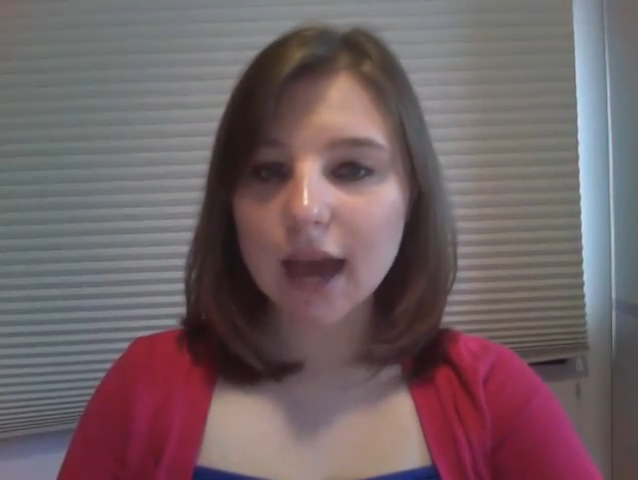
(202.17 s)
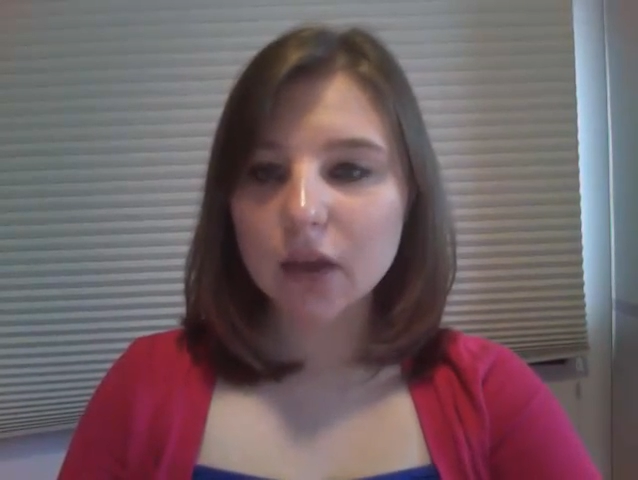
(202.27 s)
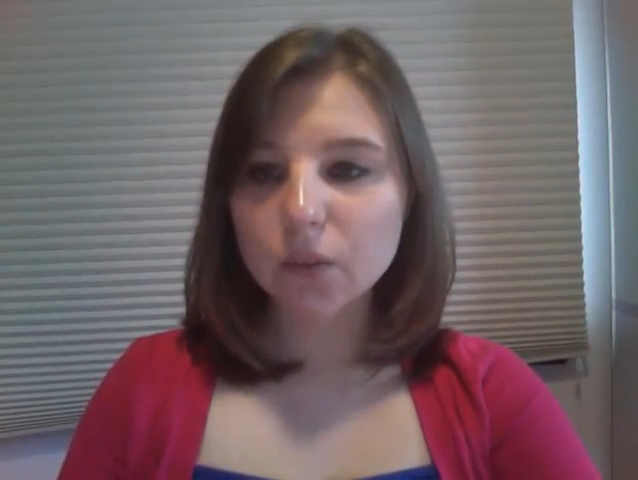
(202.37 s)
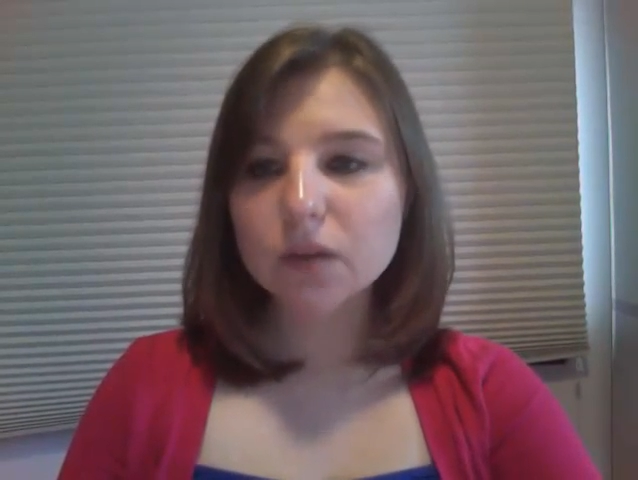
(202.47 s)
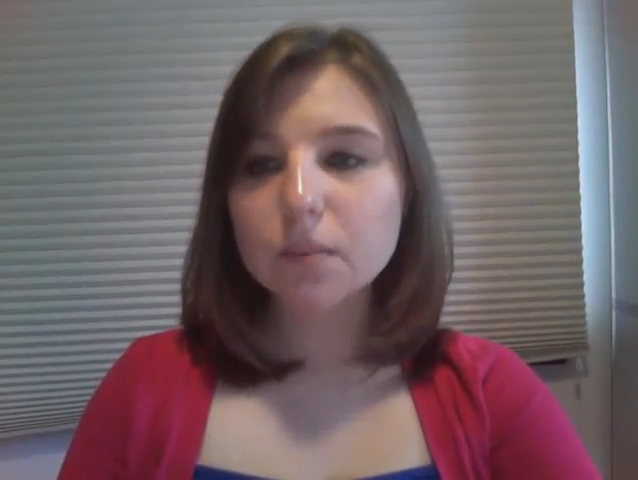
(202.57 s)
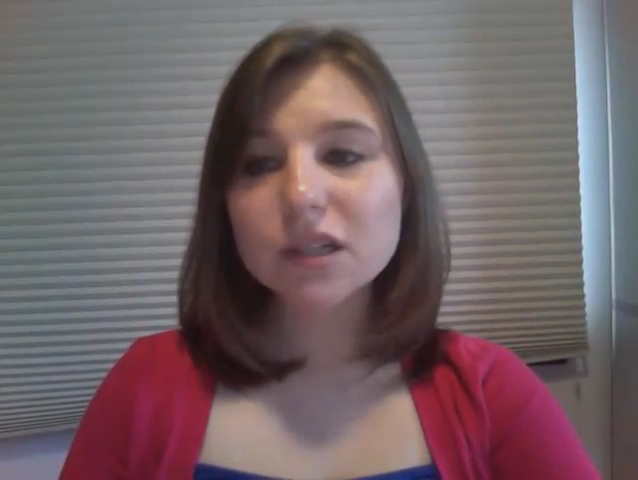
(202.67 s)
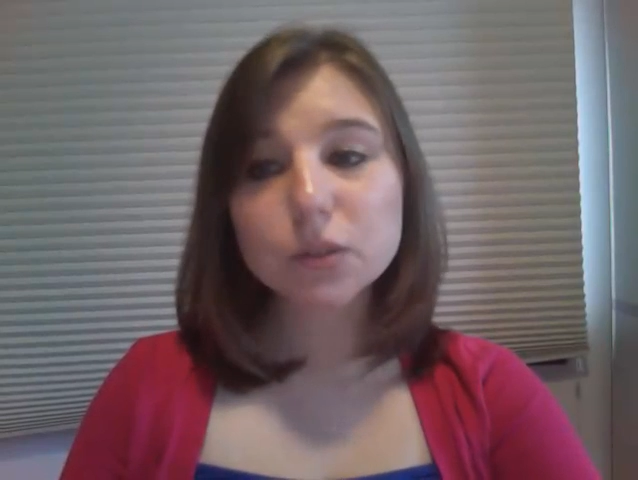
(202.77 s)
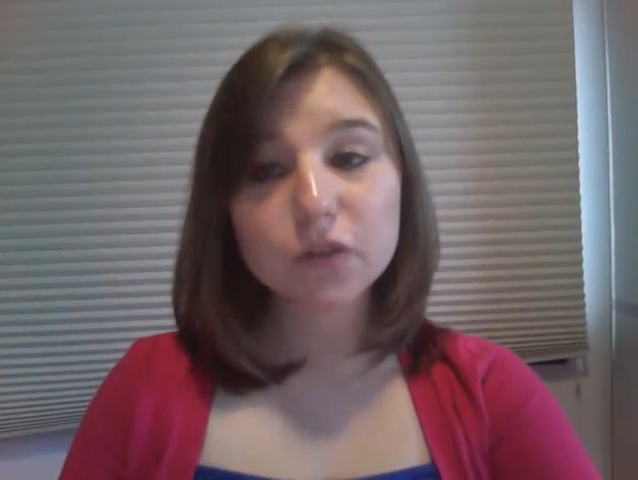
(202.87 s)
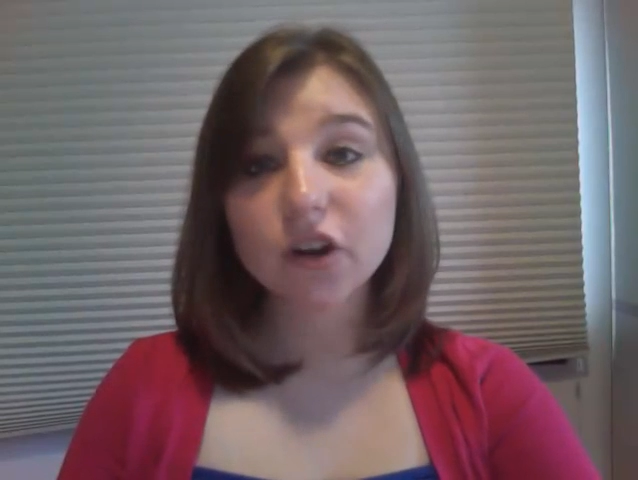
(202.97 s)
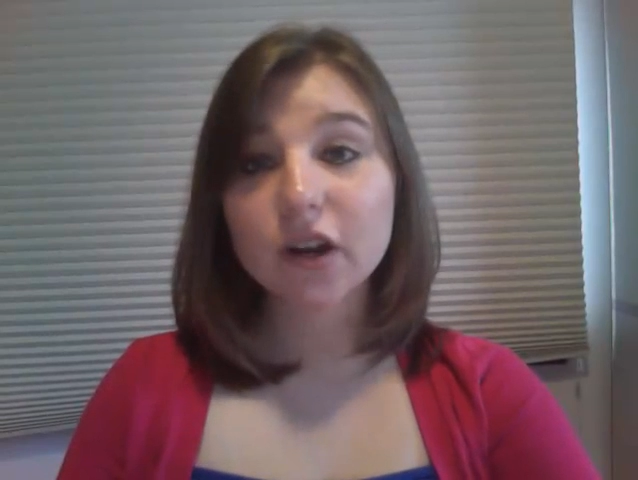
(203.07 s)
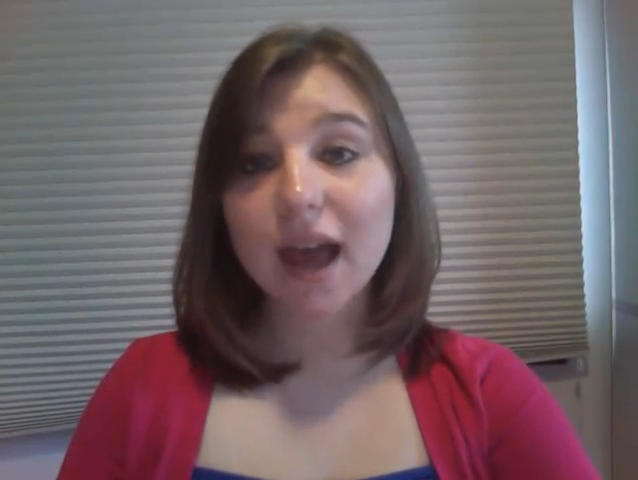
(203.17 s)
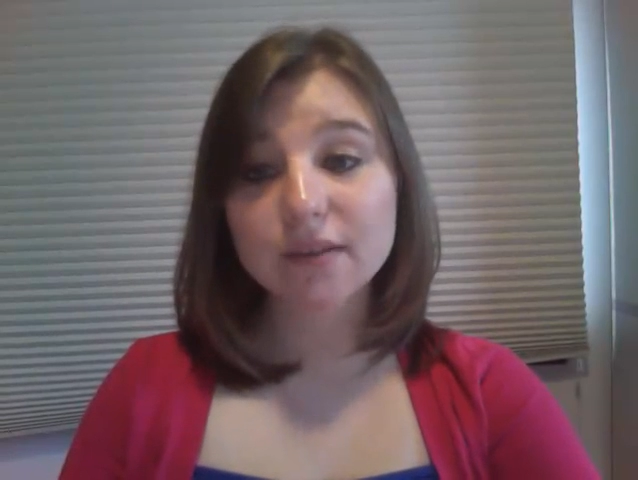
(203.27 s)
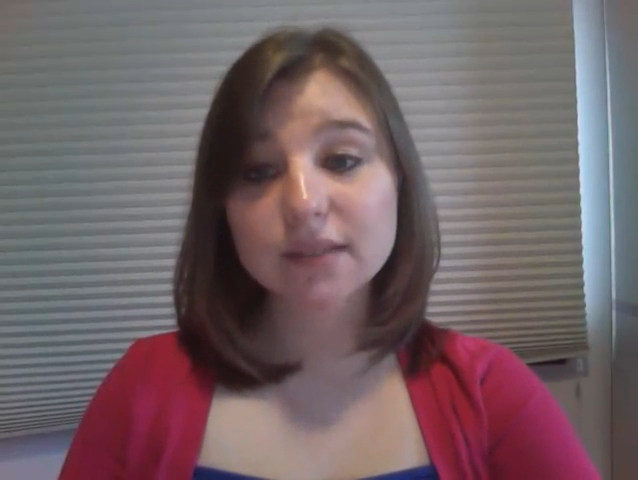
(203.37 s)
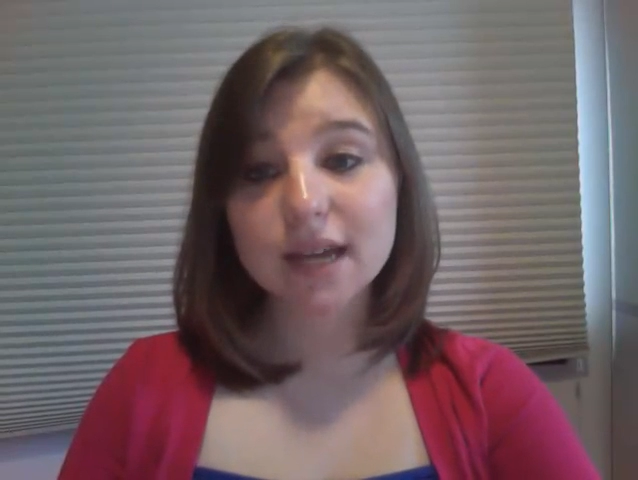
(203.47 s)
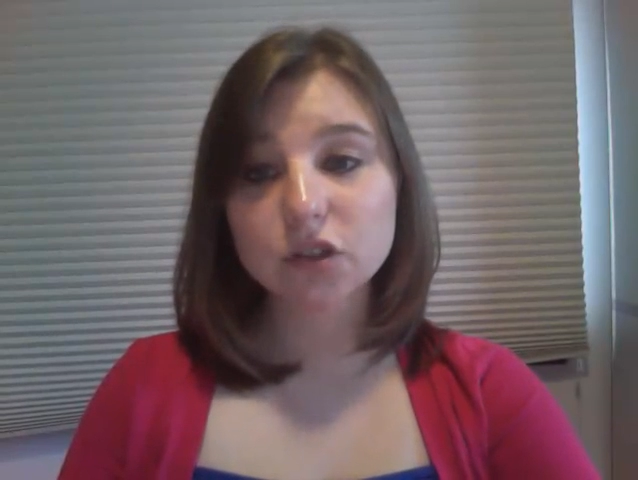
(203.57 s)
and would much prefer to have
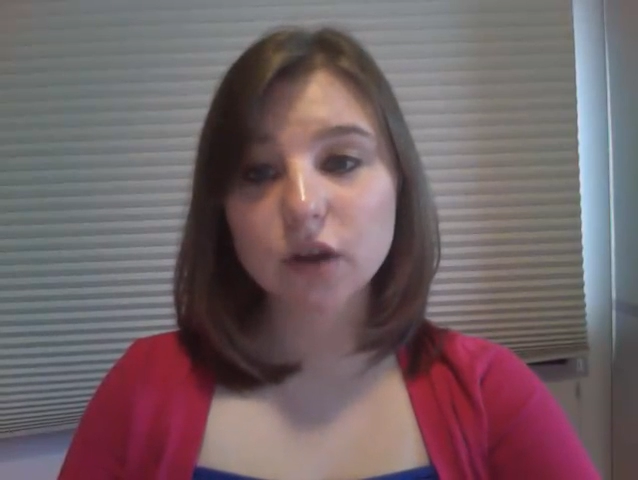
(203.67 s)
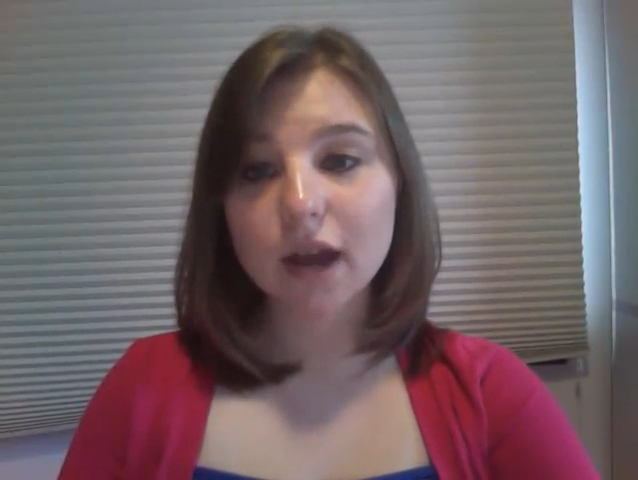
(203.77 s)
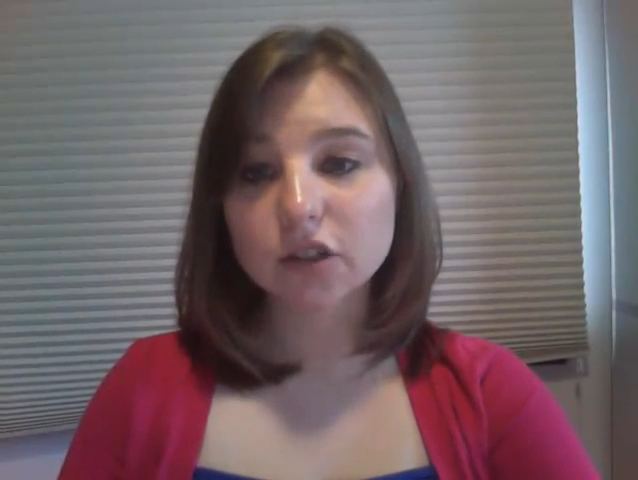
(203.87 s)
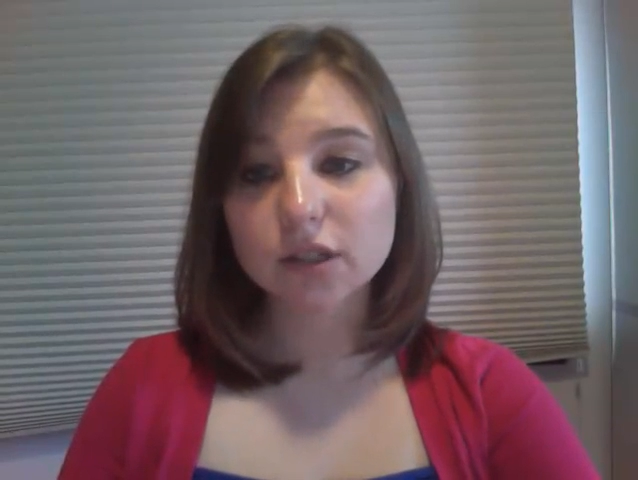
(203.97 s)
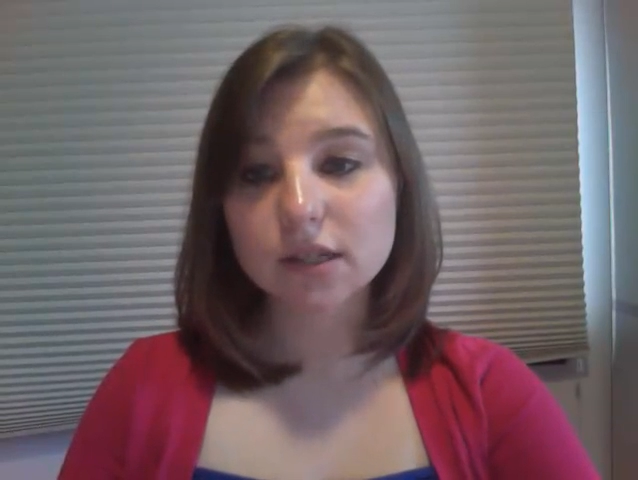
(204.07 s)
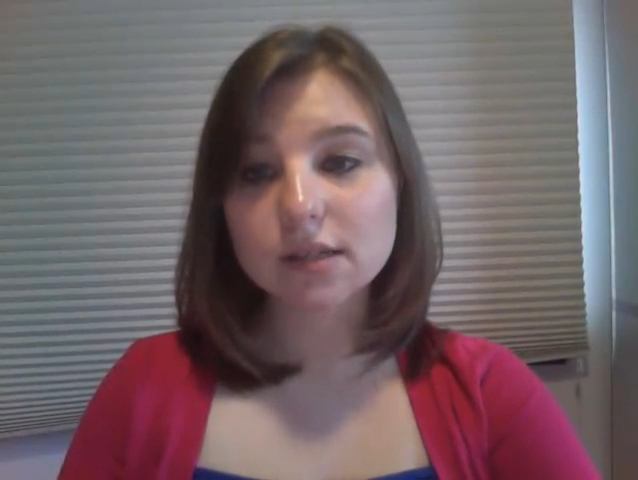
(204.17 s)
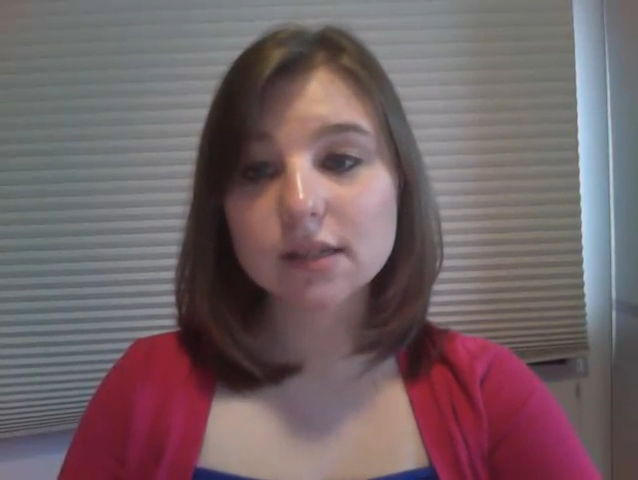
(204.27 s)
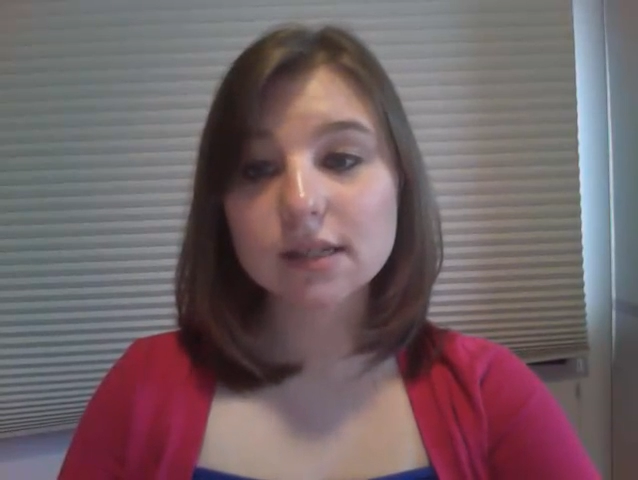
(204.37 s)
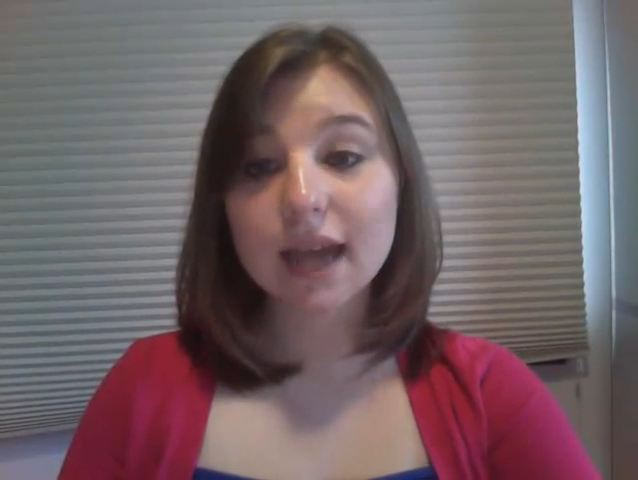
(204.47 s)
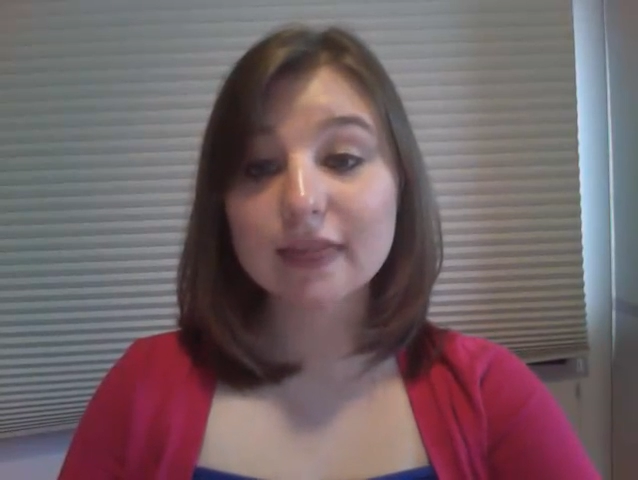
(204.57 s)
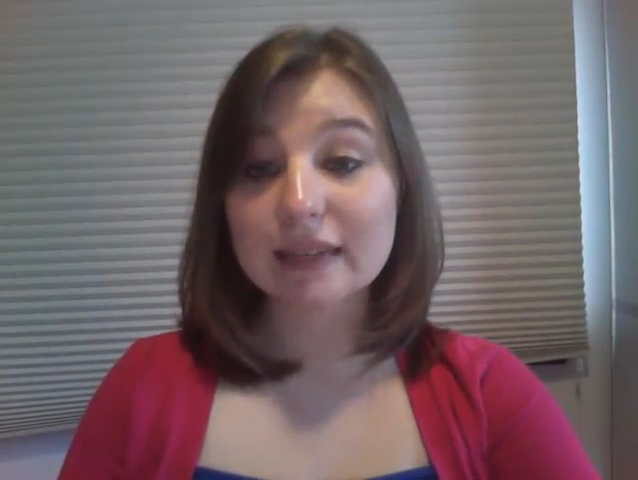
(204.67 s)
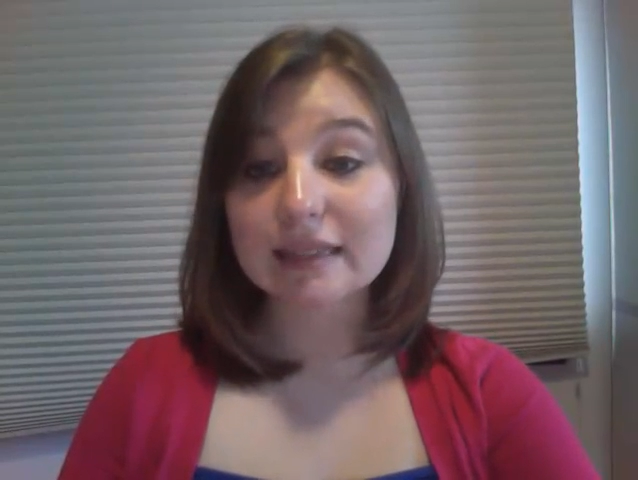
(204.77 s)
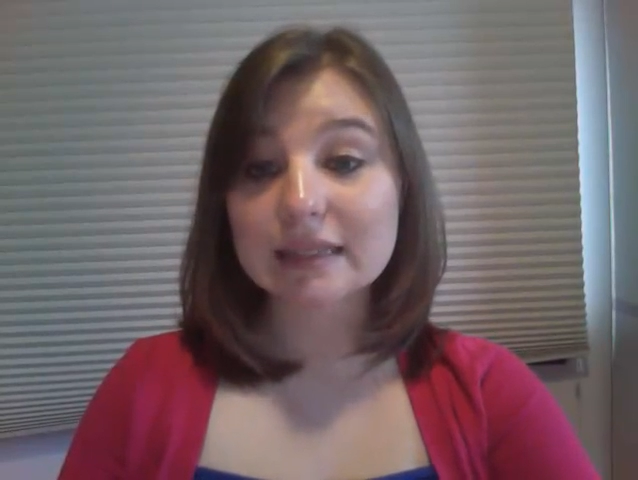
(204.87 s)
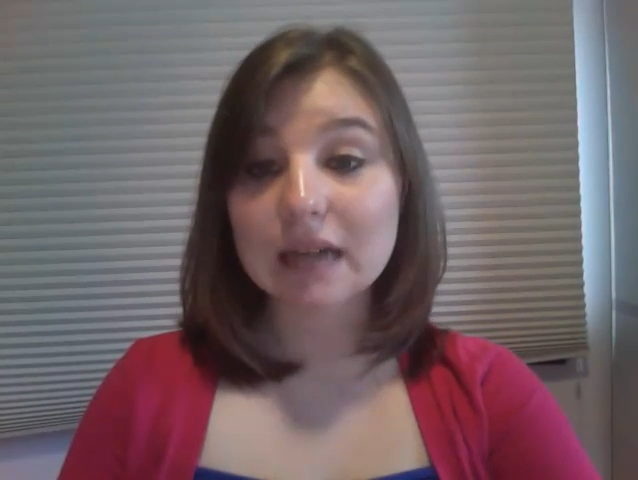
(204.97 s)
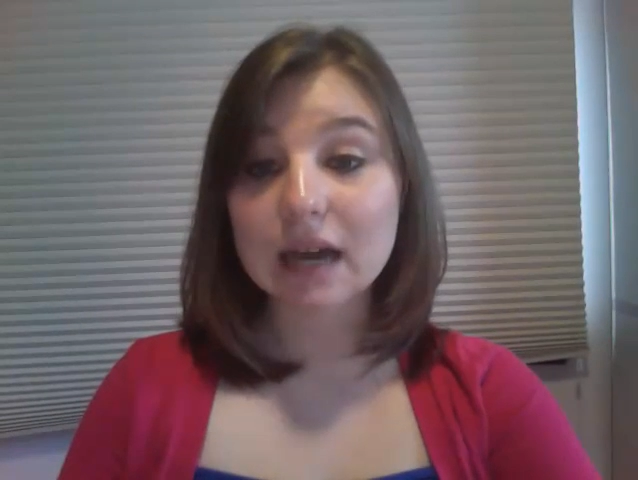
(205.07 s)
set directions to get
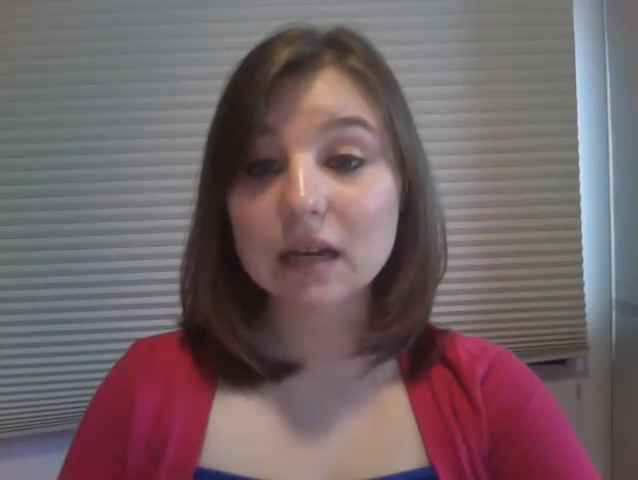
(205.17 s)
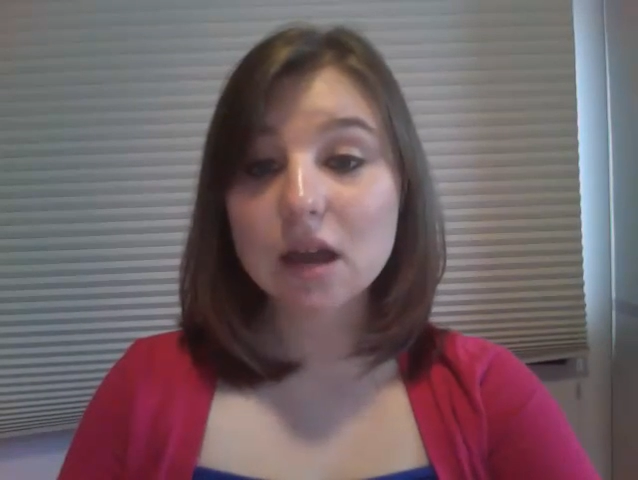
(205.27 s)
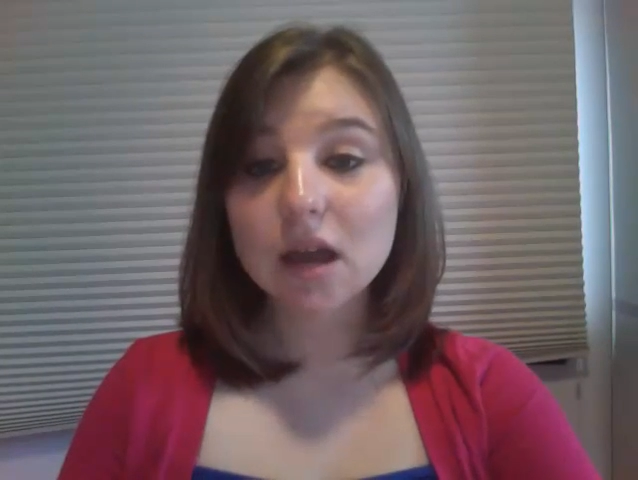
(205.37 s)
things done.